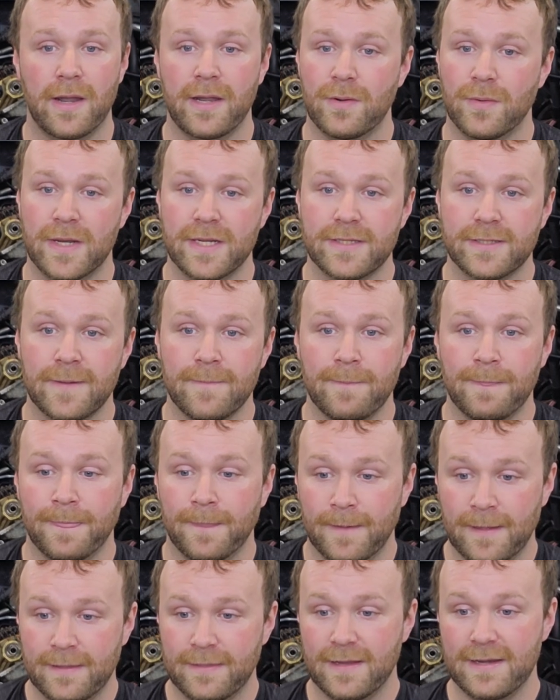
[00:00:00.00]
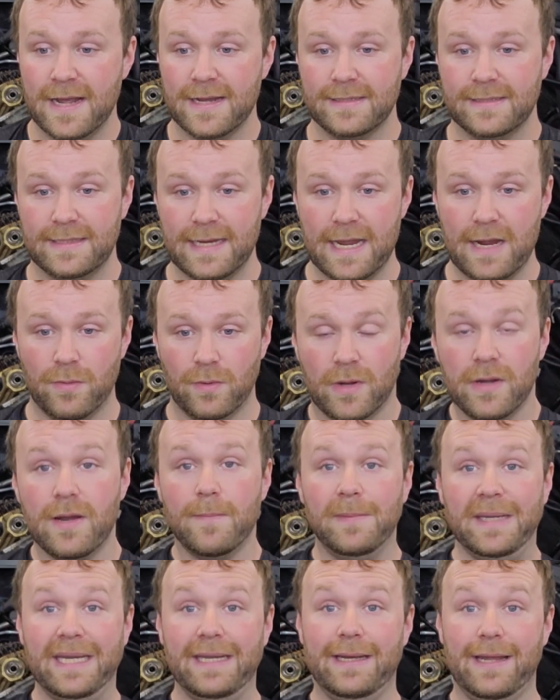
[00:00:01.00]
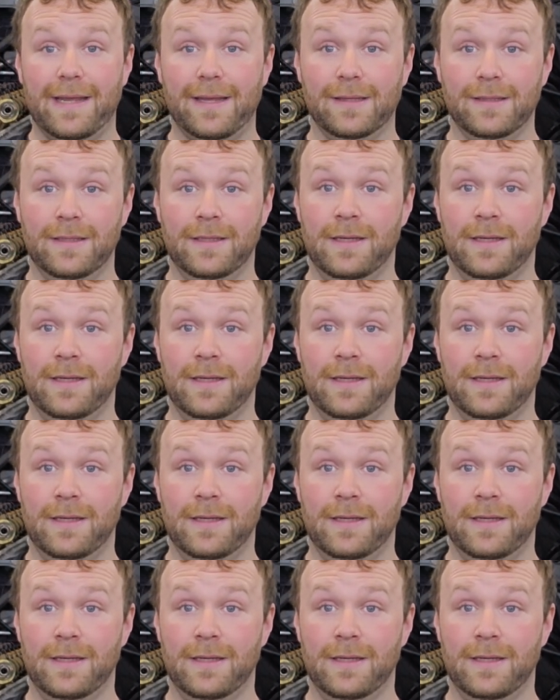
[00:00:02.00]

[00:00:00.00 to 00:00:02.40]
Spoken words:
Anyways, the next day we're in a meeting.